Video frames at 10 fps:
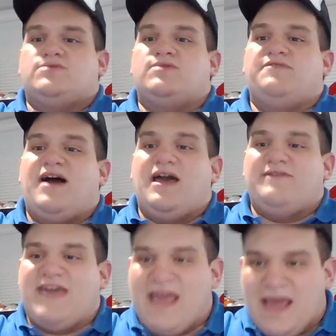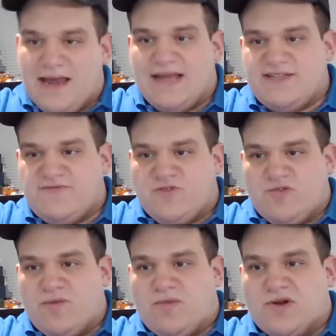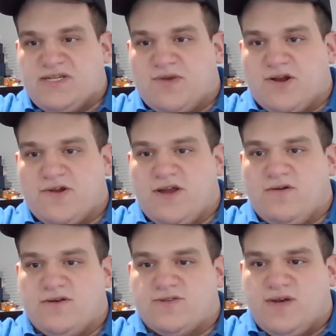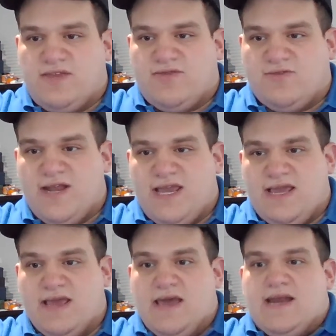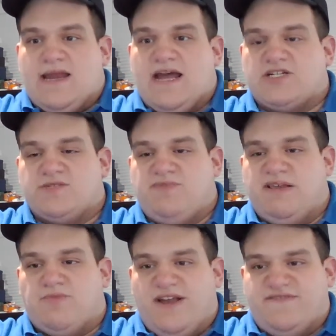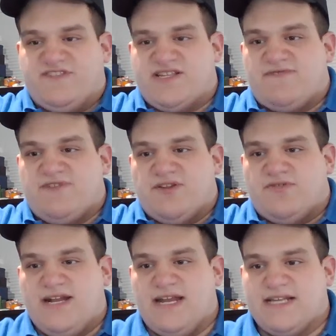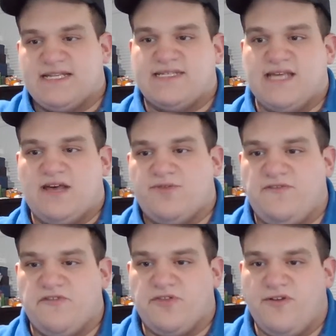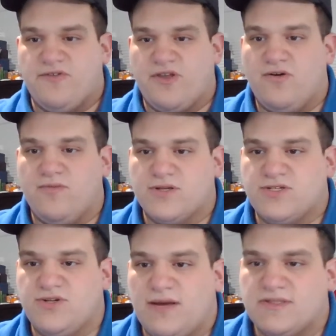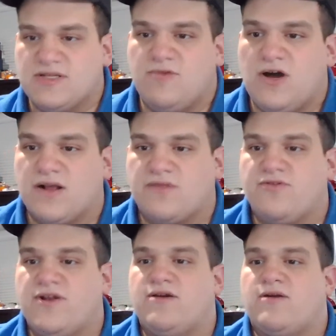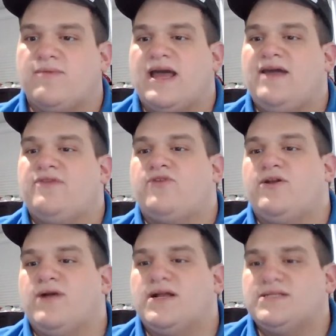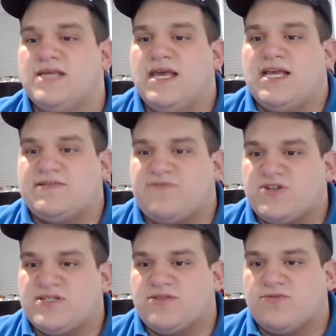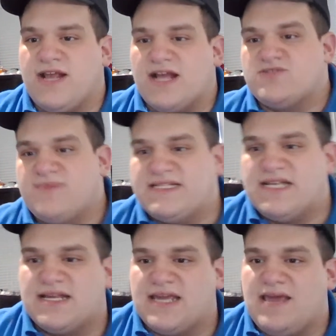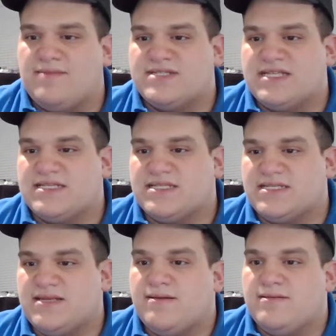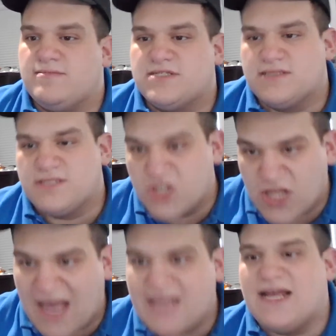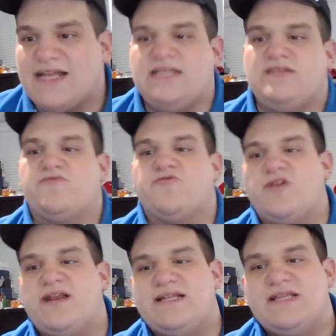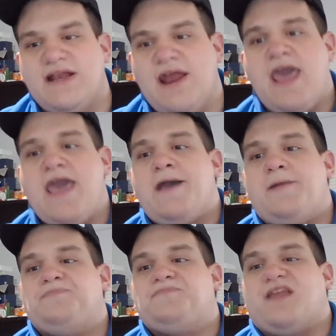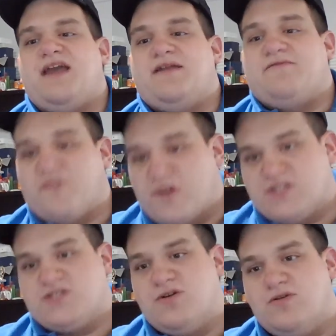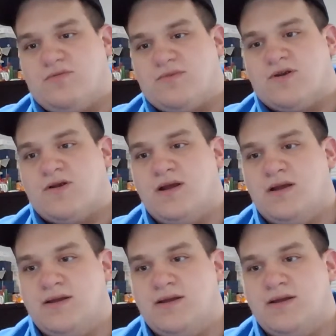25, and 1941 Marty Marion 23. Nationals beat the Braves 7-3. Nick Senzel 3 for 3 with a homer, 2 doubles, a walk, 3 RBI, 3 runs. His first 3 extra base hit games since July 19th, 2019, and first 2